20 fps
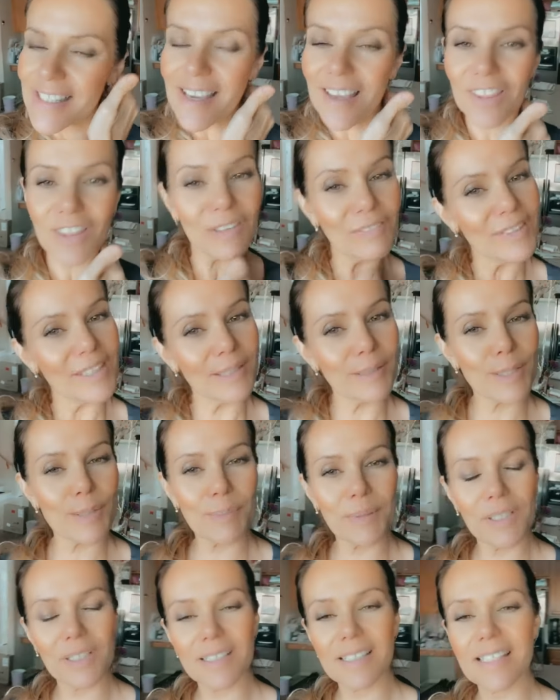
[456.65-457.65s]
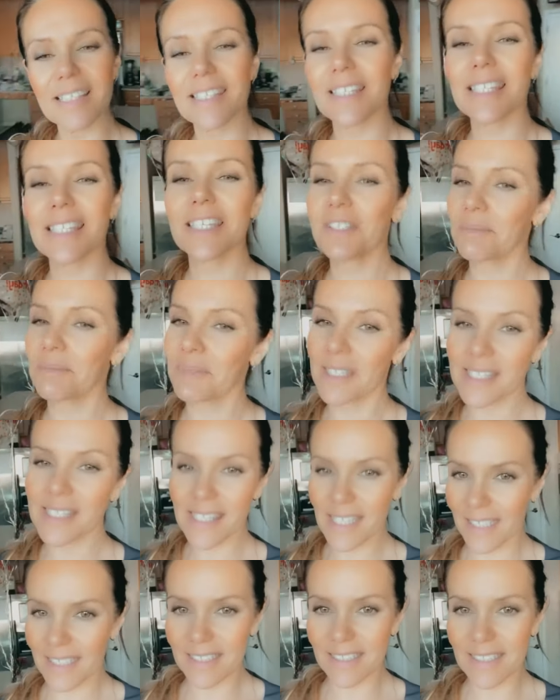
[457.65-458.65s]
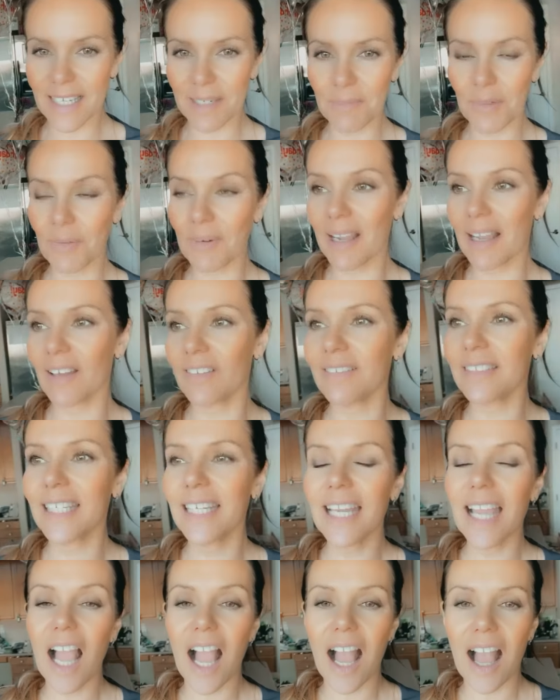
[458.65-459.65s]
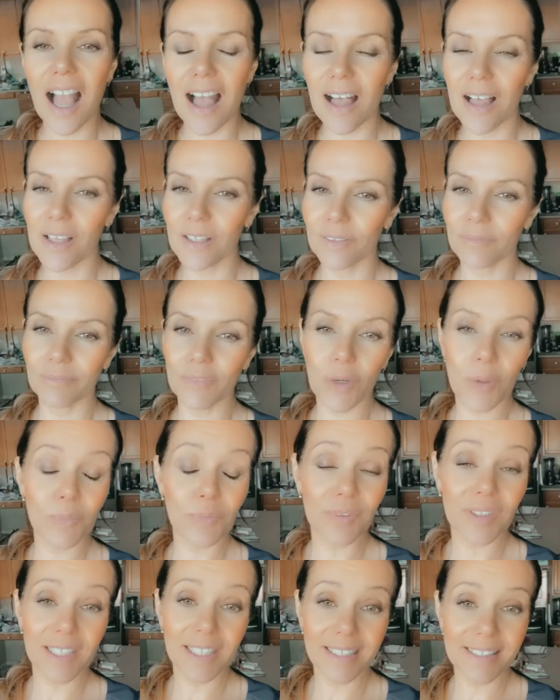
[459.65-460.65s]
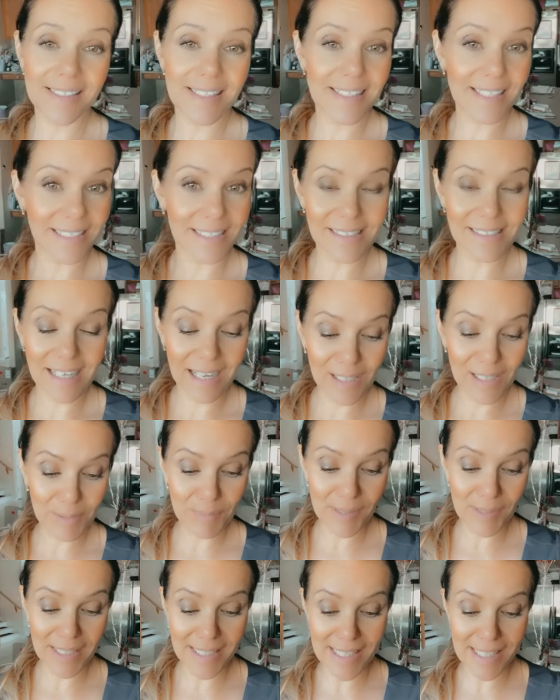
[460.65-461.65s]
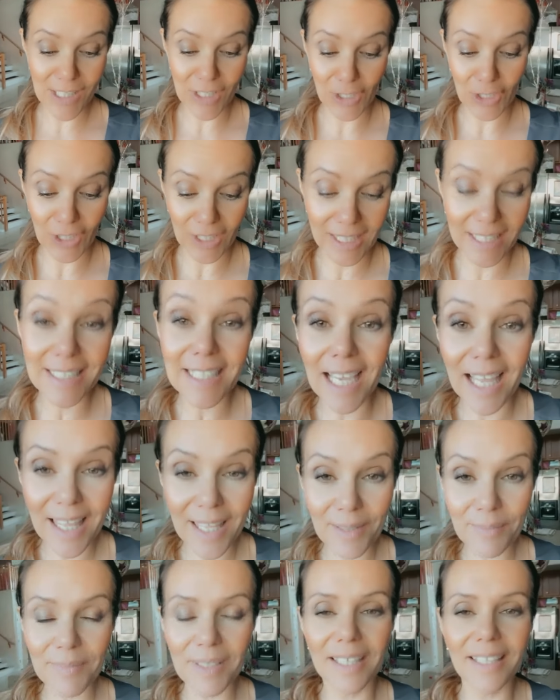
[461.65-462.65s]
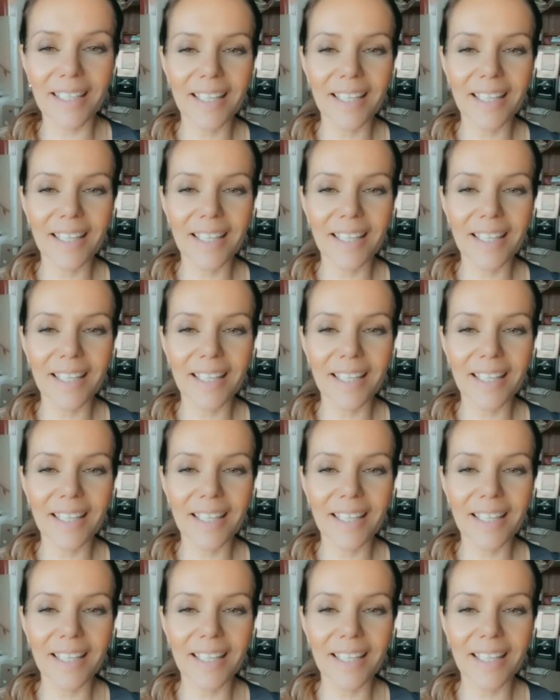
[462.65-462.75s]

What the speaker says: I love the experience. It's going to be a second time around. Hopefully, second time is a lucky time.